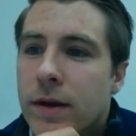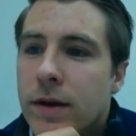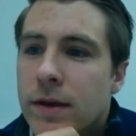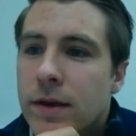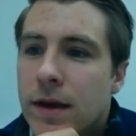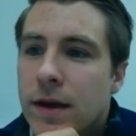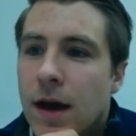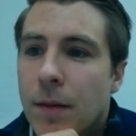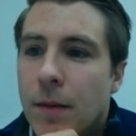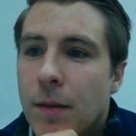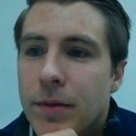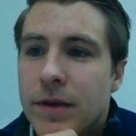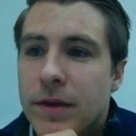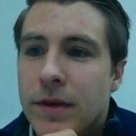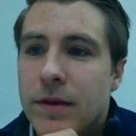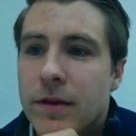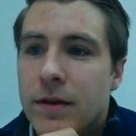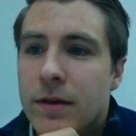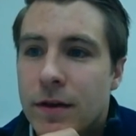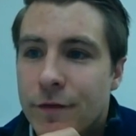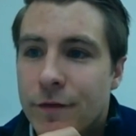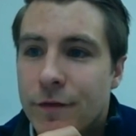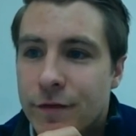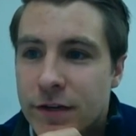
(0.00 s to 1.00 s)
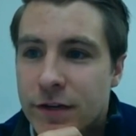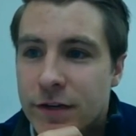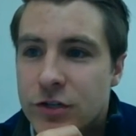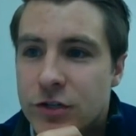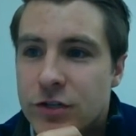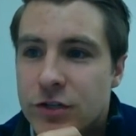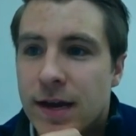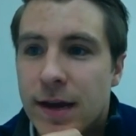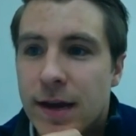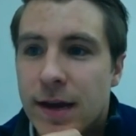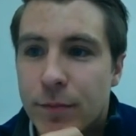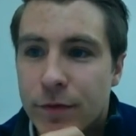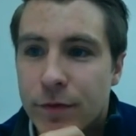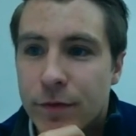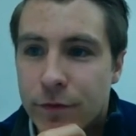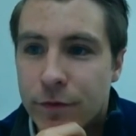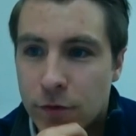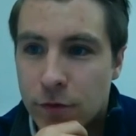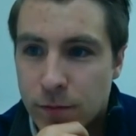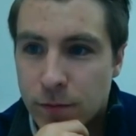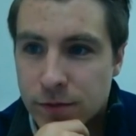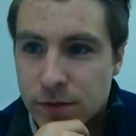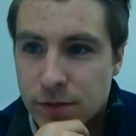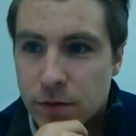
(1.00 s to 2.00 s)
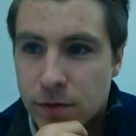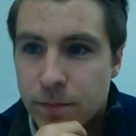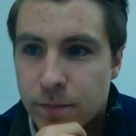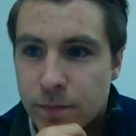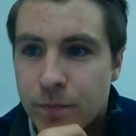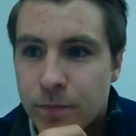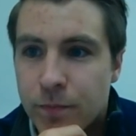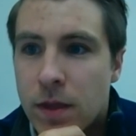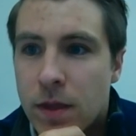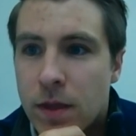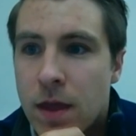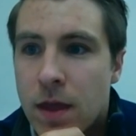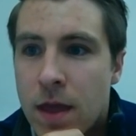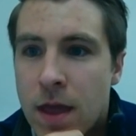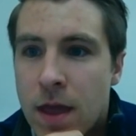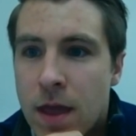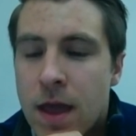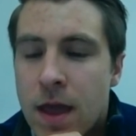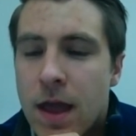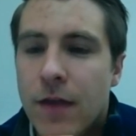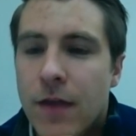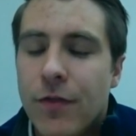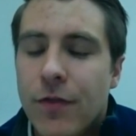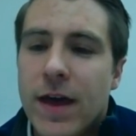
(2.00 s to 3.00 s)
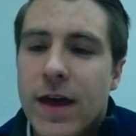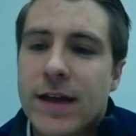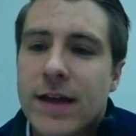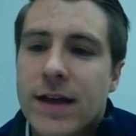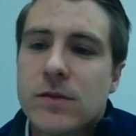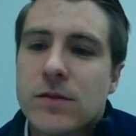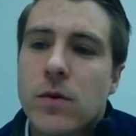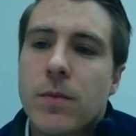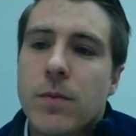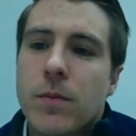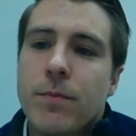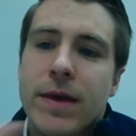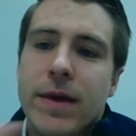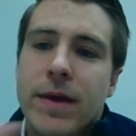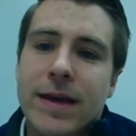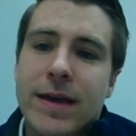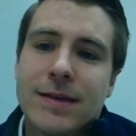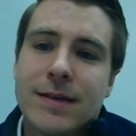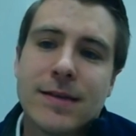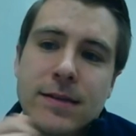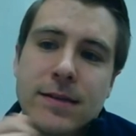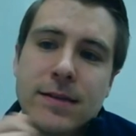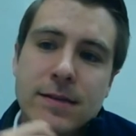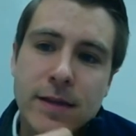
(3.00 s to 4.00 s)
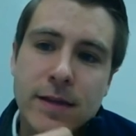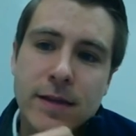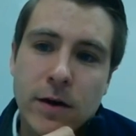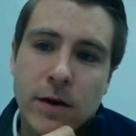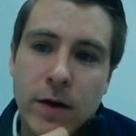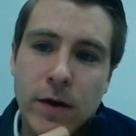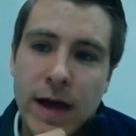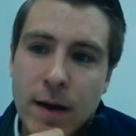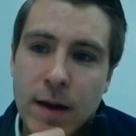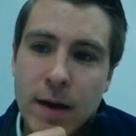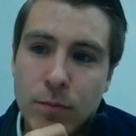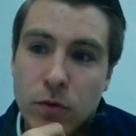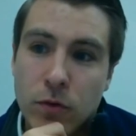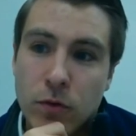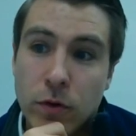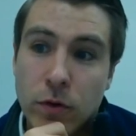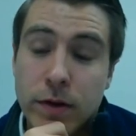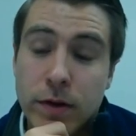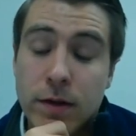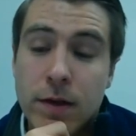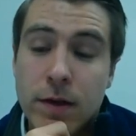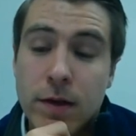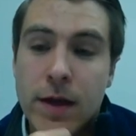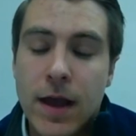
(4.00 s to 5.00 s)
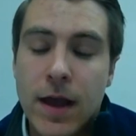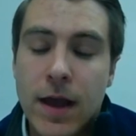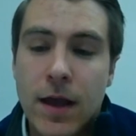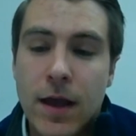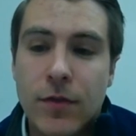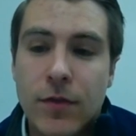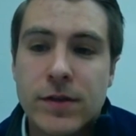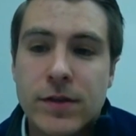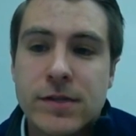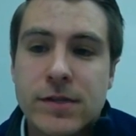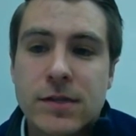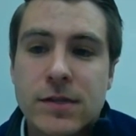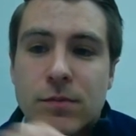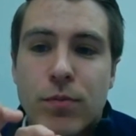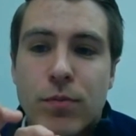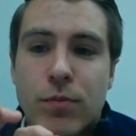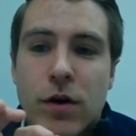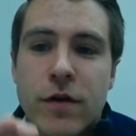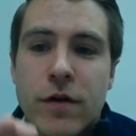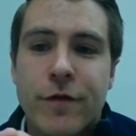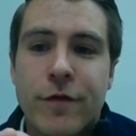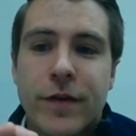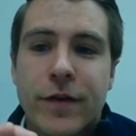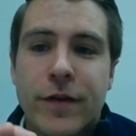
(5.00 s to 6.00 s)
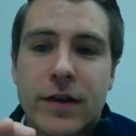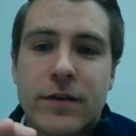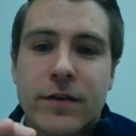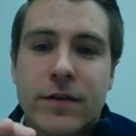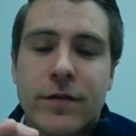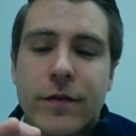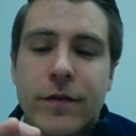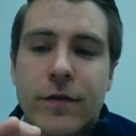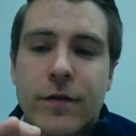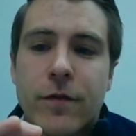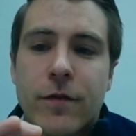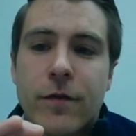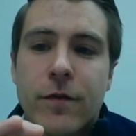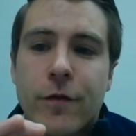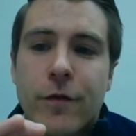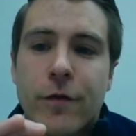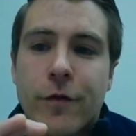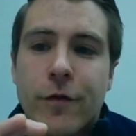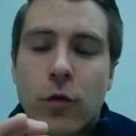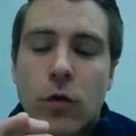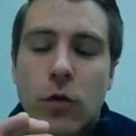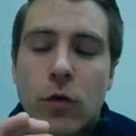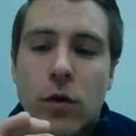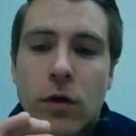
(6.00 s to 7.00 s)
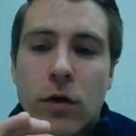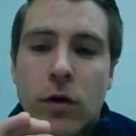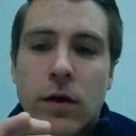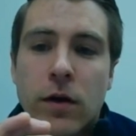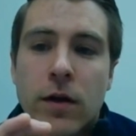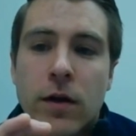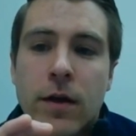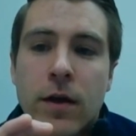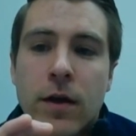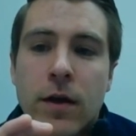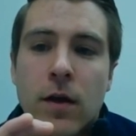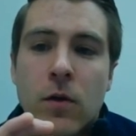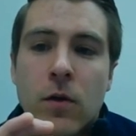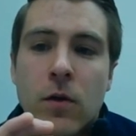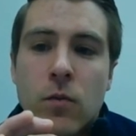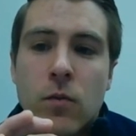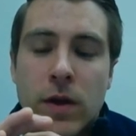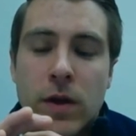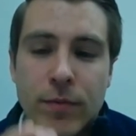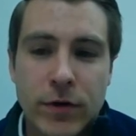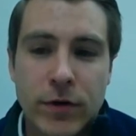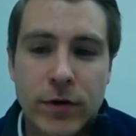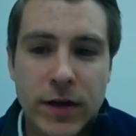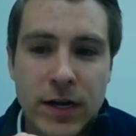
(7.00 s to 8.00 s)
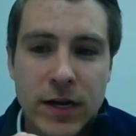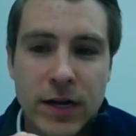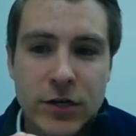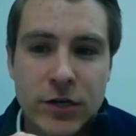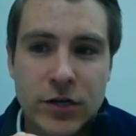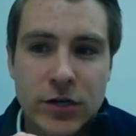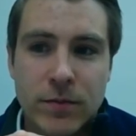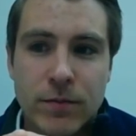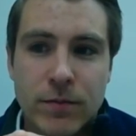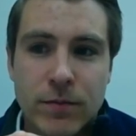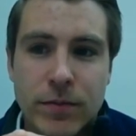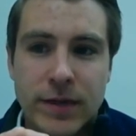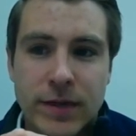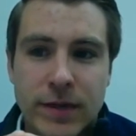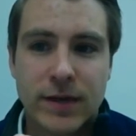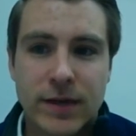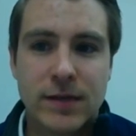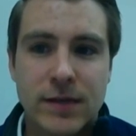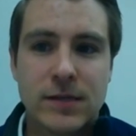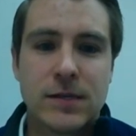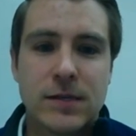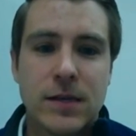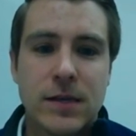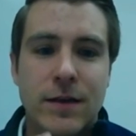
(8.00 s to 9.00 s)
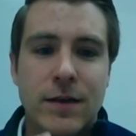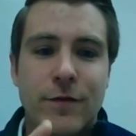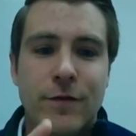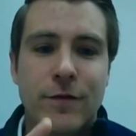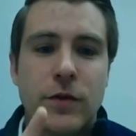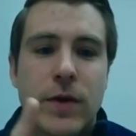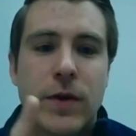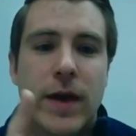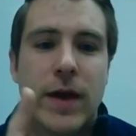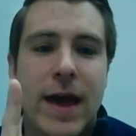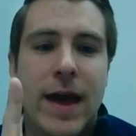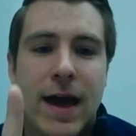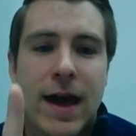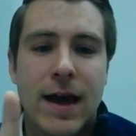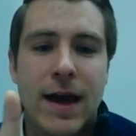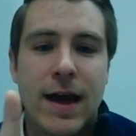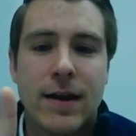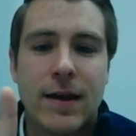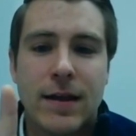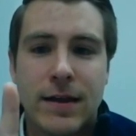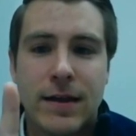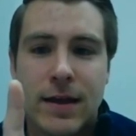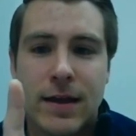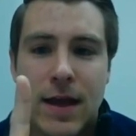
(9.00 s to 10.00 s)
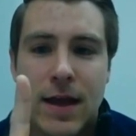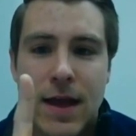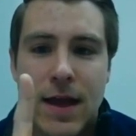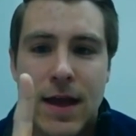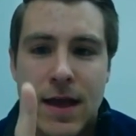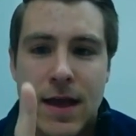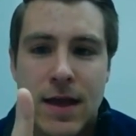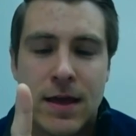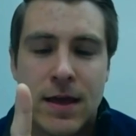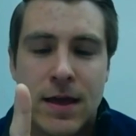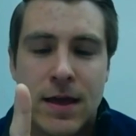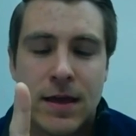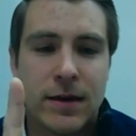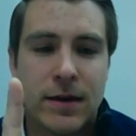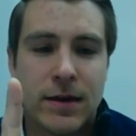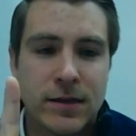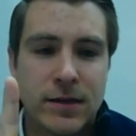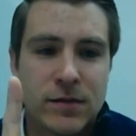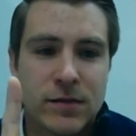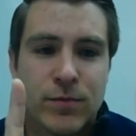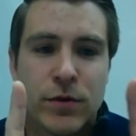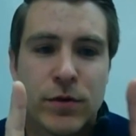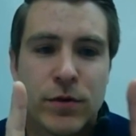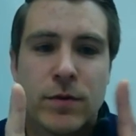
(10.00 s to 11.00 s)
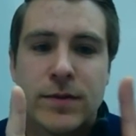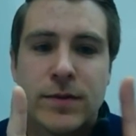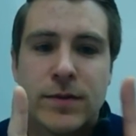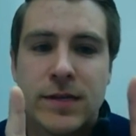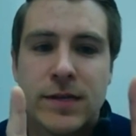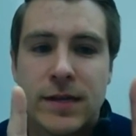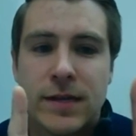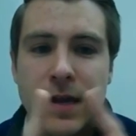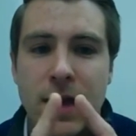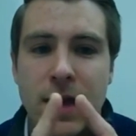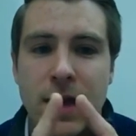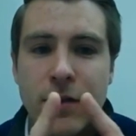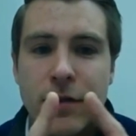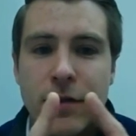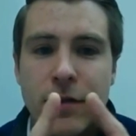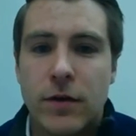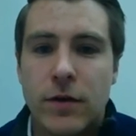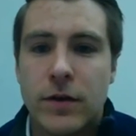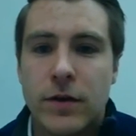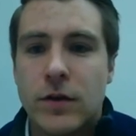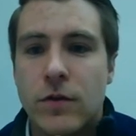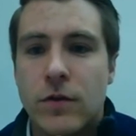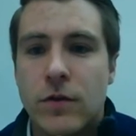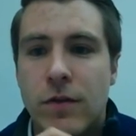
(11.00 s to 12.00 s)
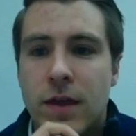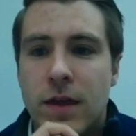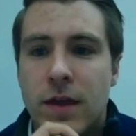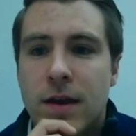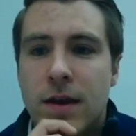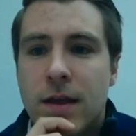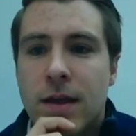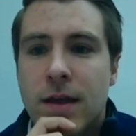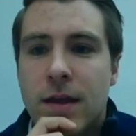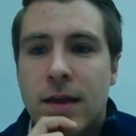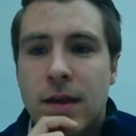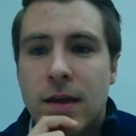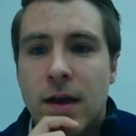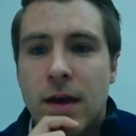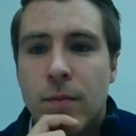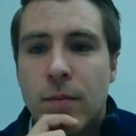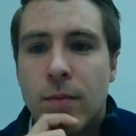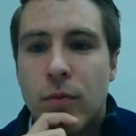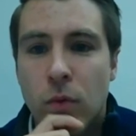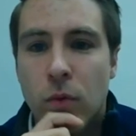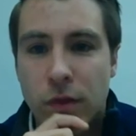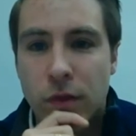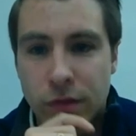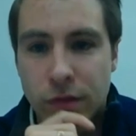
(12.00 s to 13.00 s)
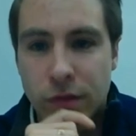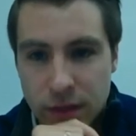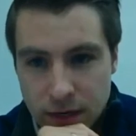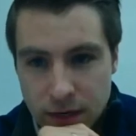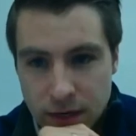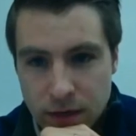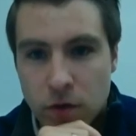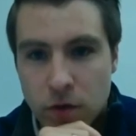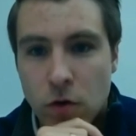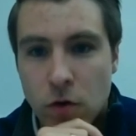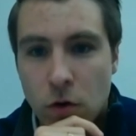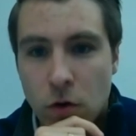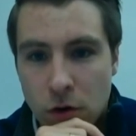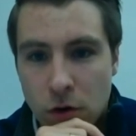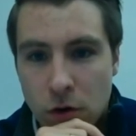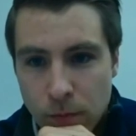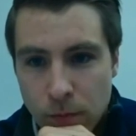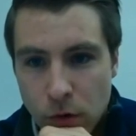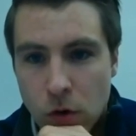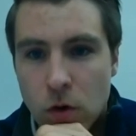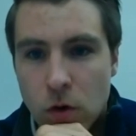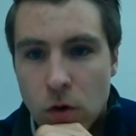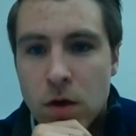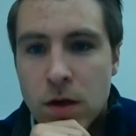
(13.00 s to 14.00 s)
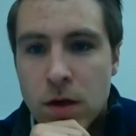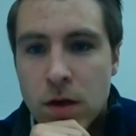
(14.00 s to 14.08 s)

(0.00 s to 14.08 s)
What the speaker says: copy of each type of chromosome. And that's what makes a cell haploid. And this is perfect for reproduction, because if you add an egg and a sperm together, you then end up with the normal